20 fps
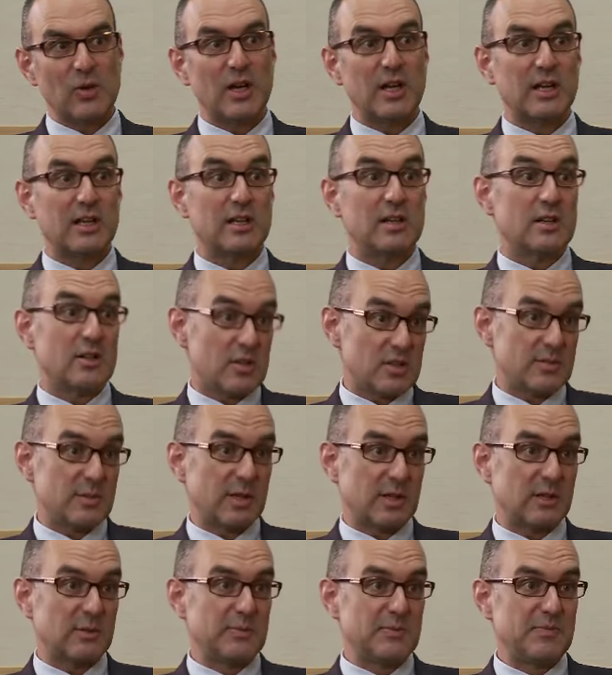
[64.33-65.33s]
running a
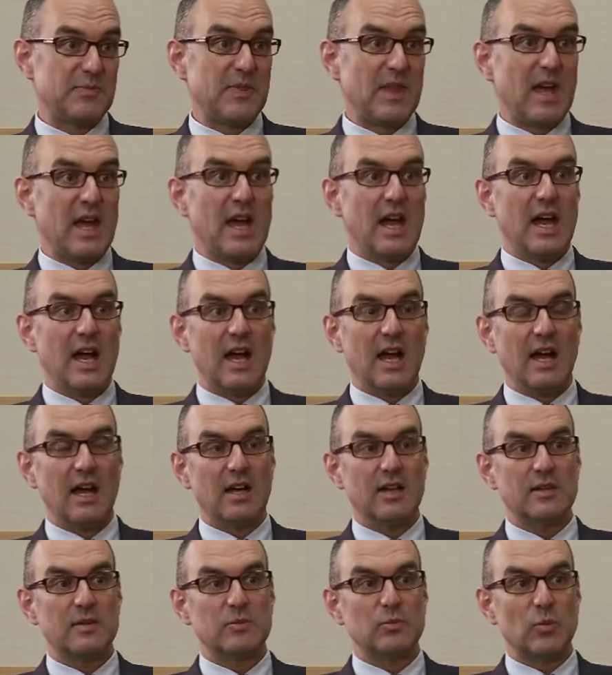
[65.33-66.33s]
hospital.
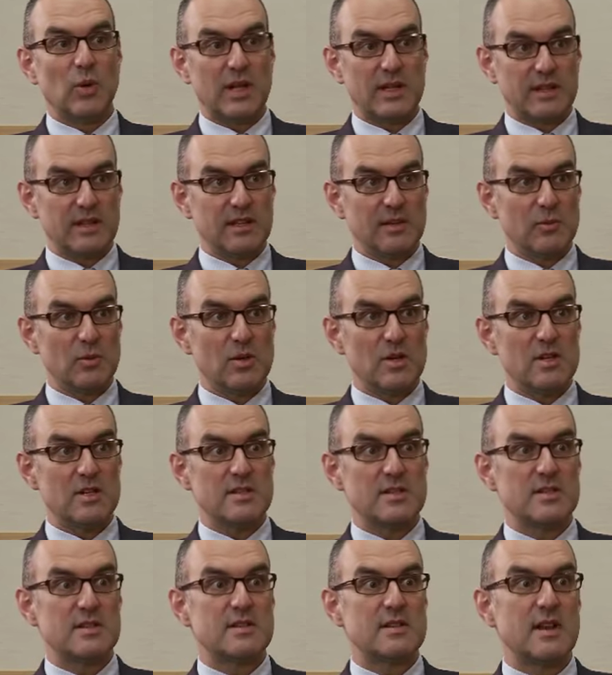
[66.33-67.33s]
Uh, one thing
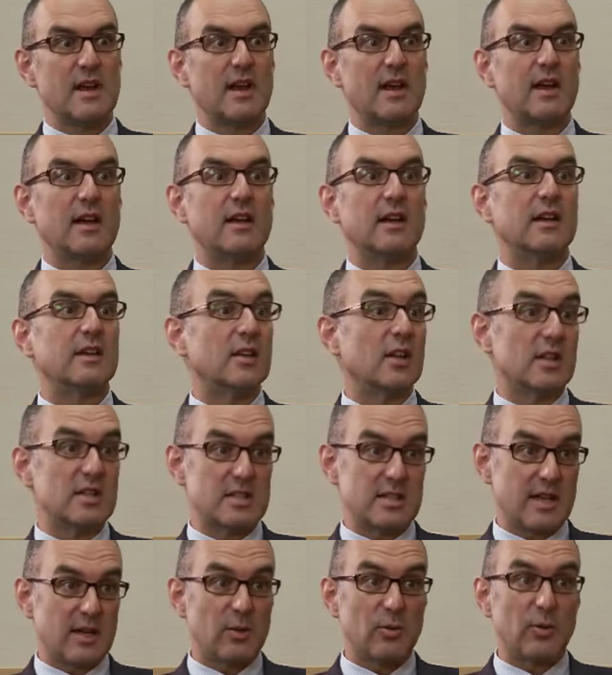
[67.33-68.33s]
was uh, a
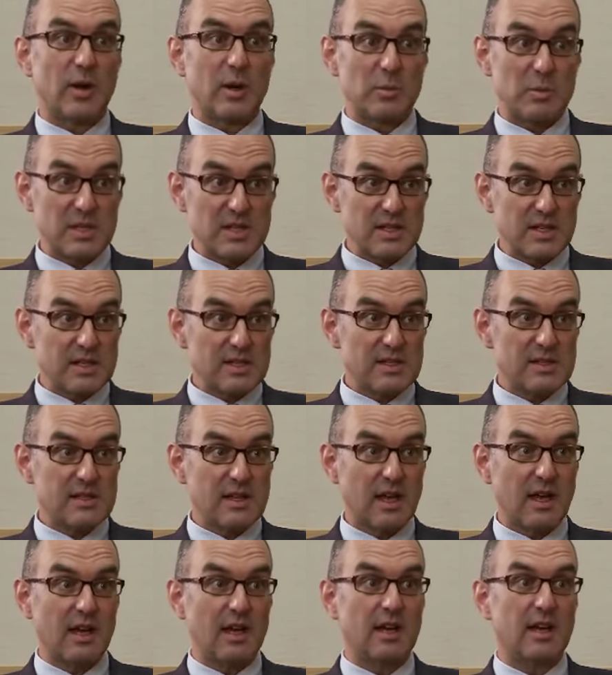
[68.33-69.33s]
knowledge of how to run a business,
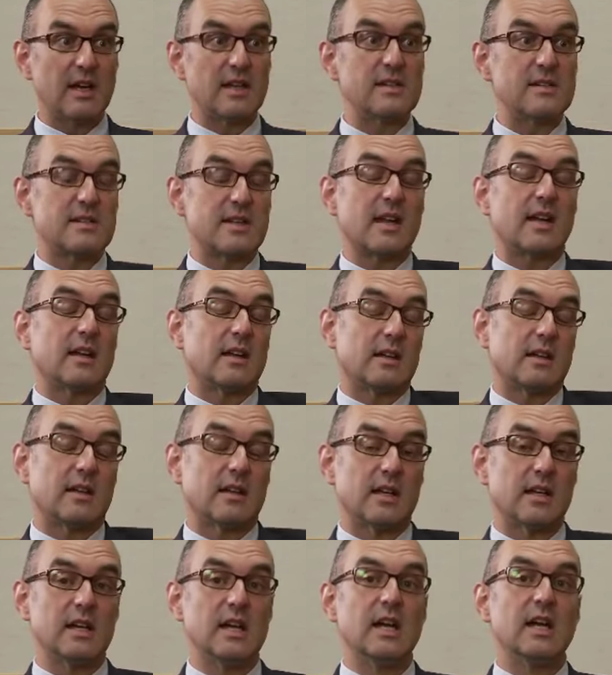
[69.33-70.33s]
uh, and
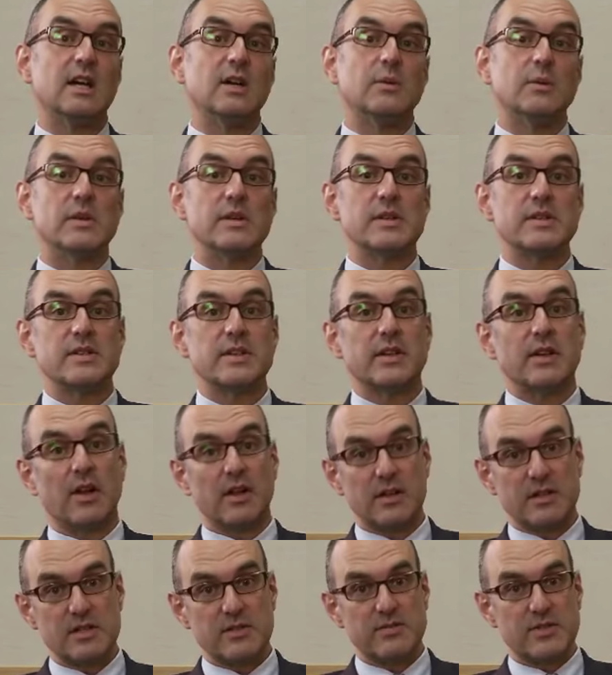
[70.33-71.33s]
secondly was a
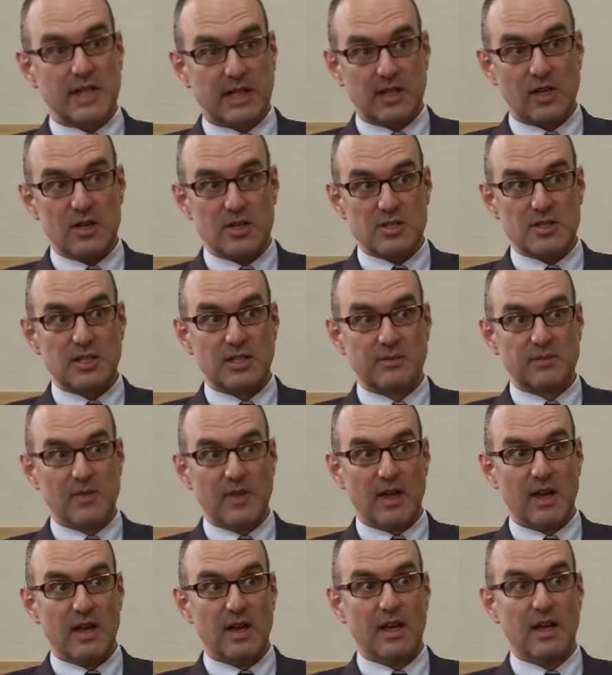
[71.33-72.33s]
knowledge of technology
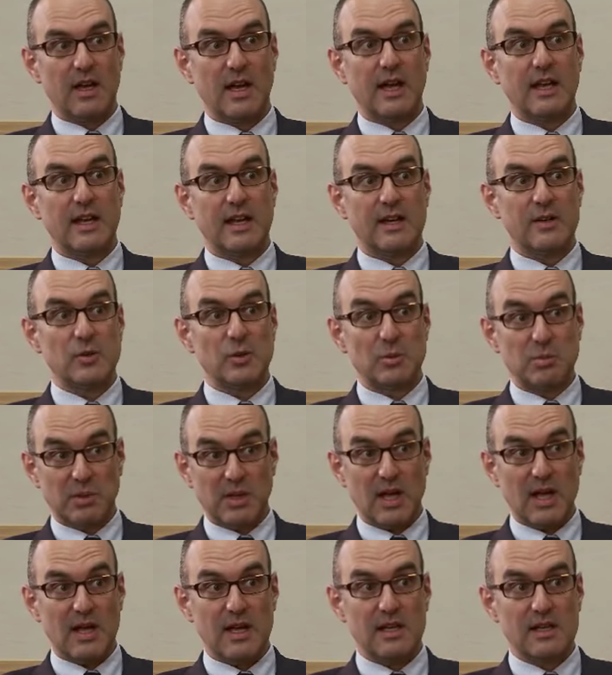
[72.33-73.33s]
uh, and how to
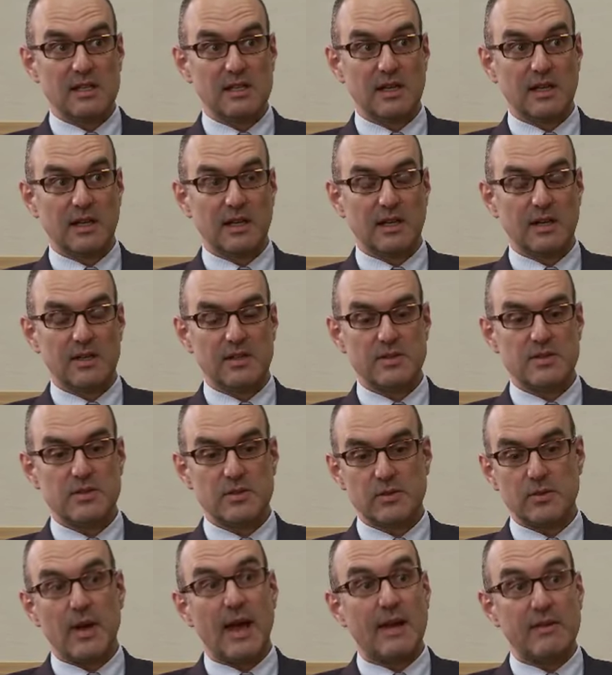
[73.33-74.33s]
apply it uh,
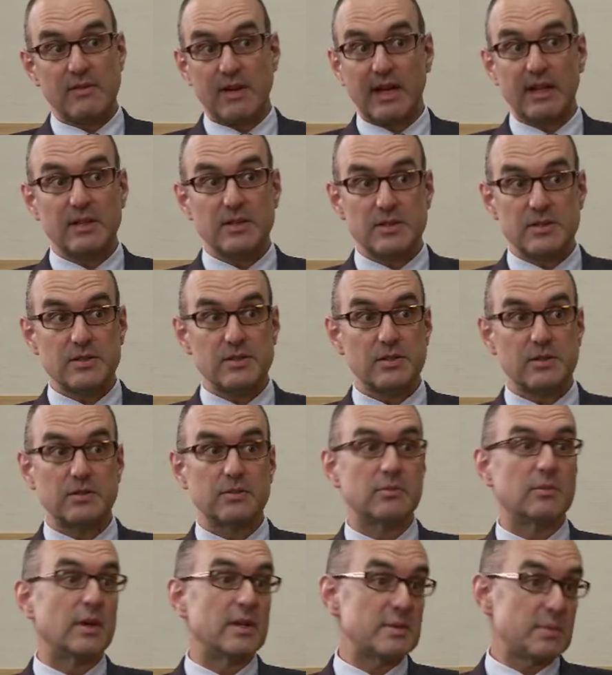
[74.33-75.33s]
to add value to
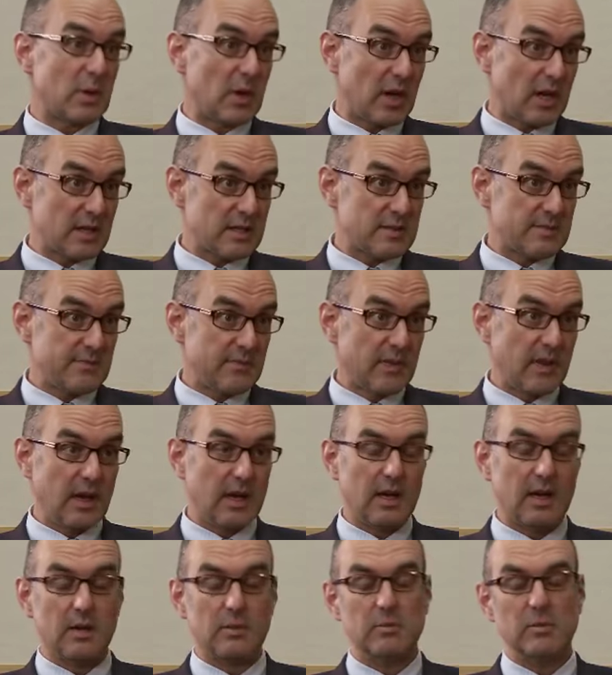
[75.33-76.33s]
one's products.
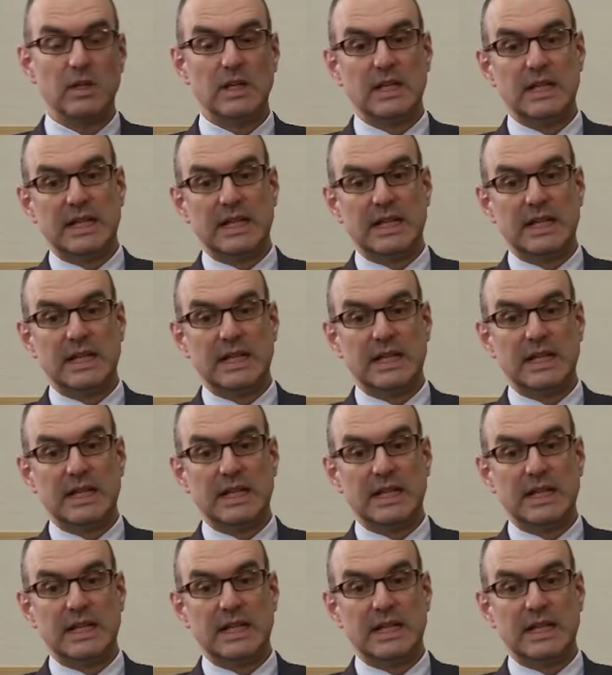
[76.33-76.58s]
Um,